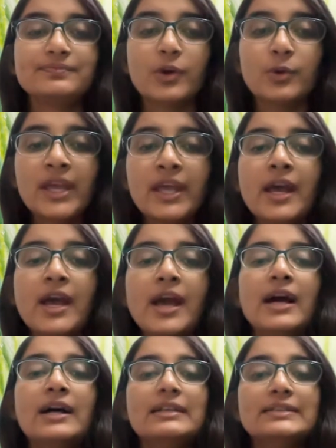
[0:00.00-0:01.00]
Okay,
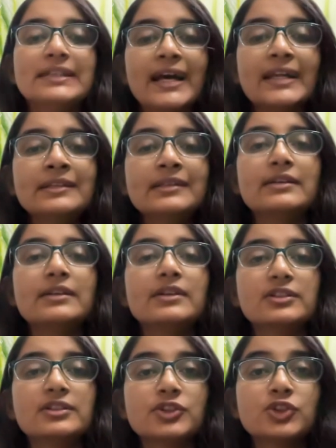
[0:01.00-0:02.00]
then
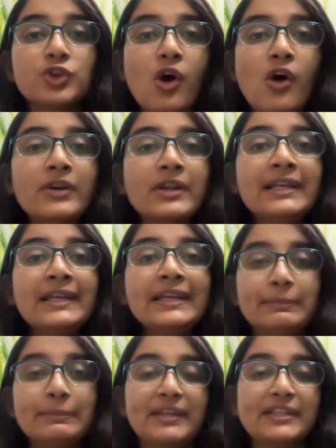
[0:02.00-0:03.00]

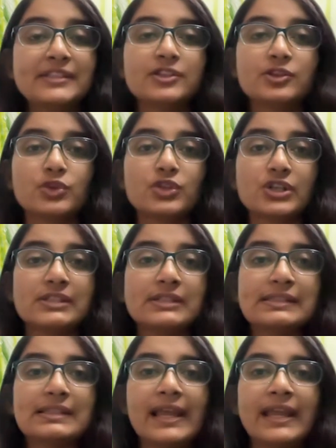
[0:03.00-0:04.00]
surely repeated
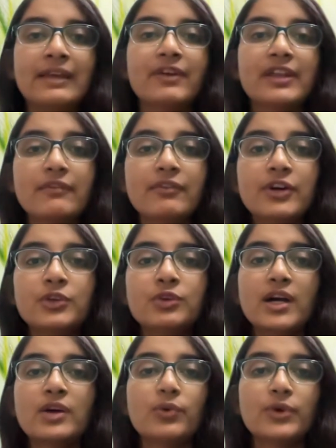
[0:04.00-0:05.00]
questions, like whenever you
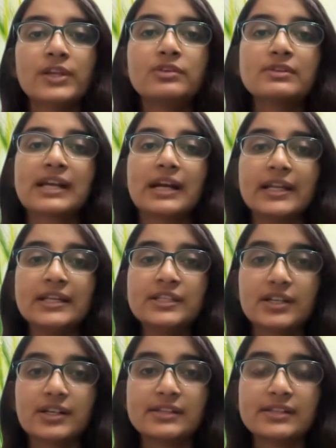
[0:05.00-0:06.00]
are going to study
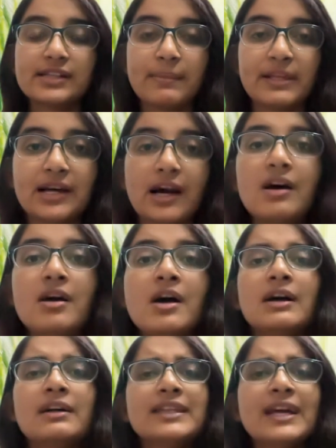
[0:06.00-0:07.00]
Charak Samhita,
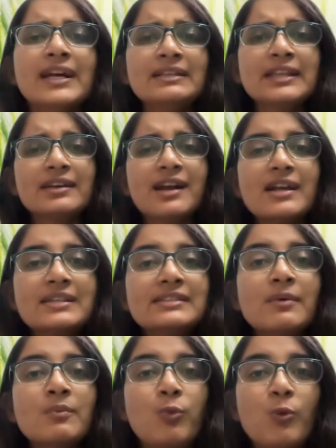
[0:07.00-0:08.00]
then there are
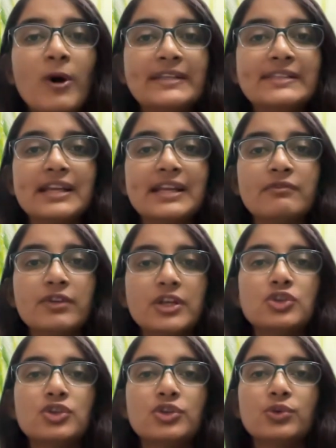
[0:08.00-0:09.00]
some points in
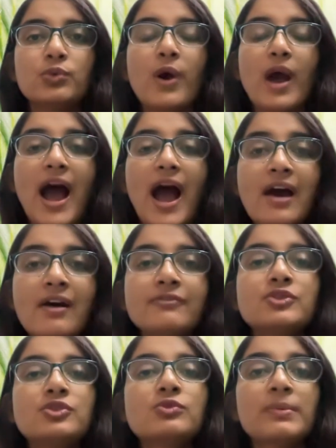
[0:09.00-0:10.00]
which you
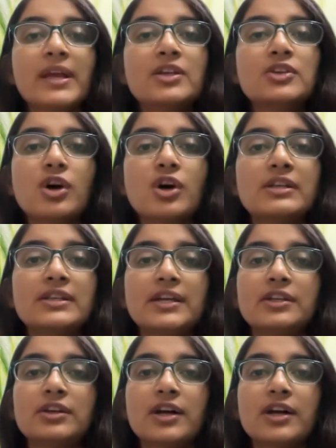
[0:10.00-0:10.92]
have to make sure that you